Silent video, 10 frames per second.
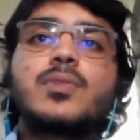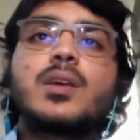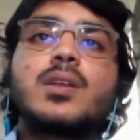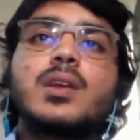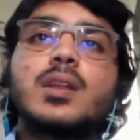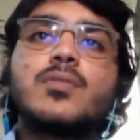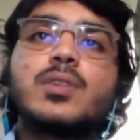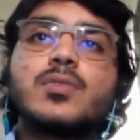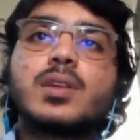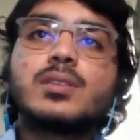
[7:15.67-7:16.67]
We deal
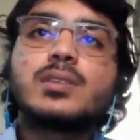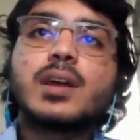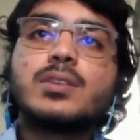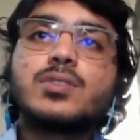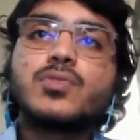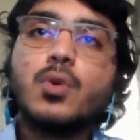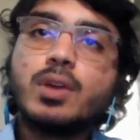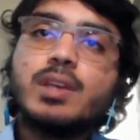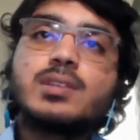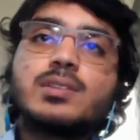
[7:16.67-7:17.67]
with various kinds of
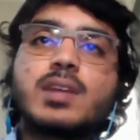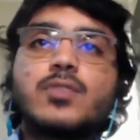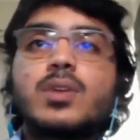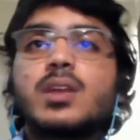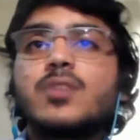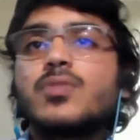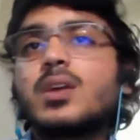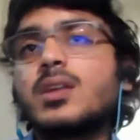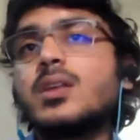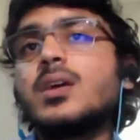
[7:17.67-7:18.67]
occasions that one can
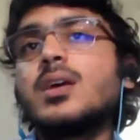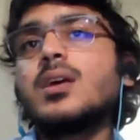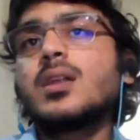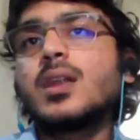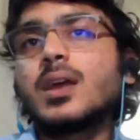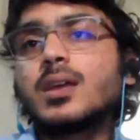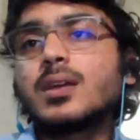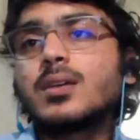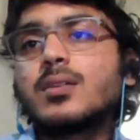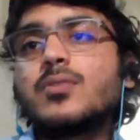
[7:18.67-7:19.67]
wear in,
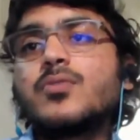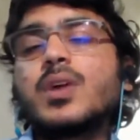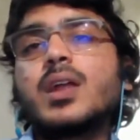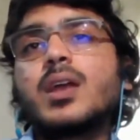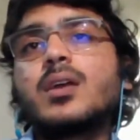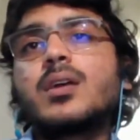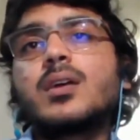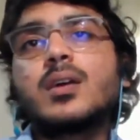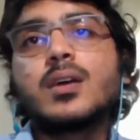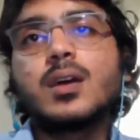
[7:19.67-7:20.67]
like wedding,
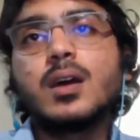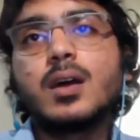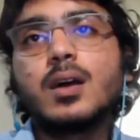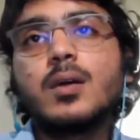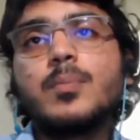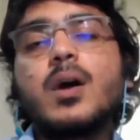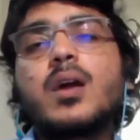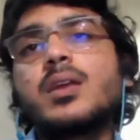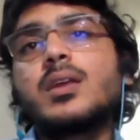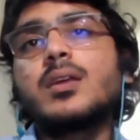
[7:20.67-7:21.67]
uh,
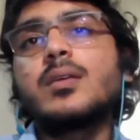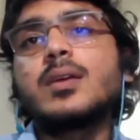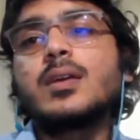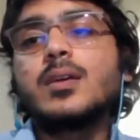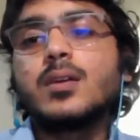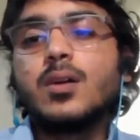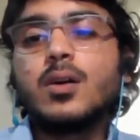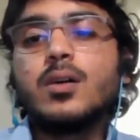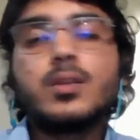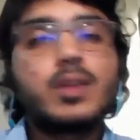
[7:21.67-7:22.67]
party,
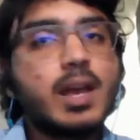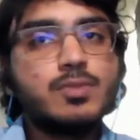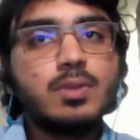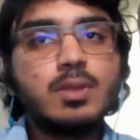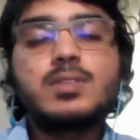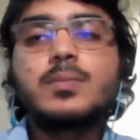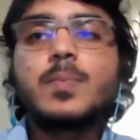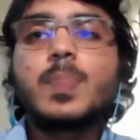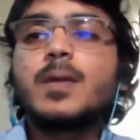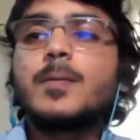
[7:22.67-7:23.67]
or mm. casuals.